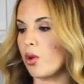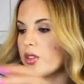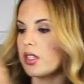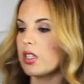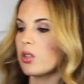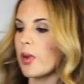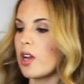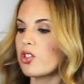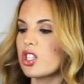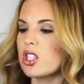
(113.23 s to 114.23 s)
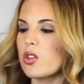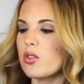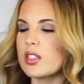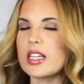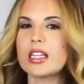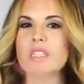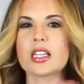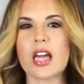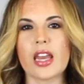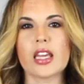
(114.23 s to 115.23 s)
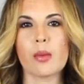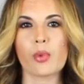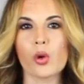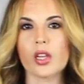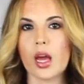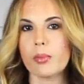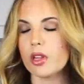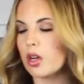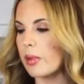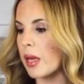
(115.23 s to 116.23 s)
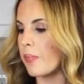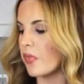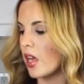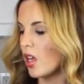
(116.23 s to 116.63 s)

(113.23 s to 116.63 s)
pulse this around just so those dates can kind of get broken up a little bit.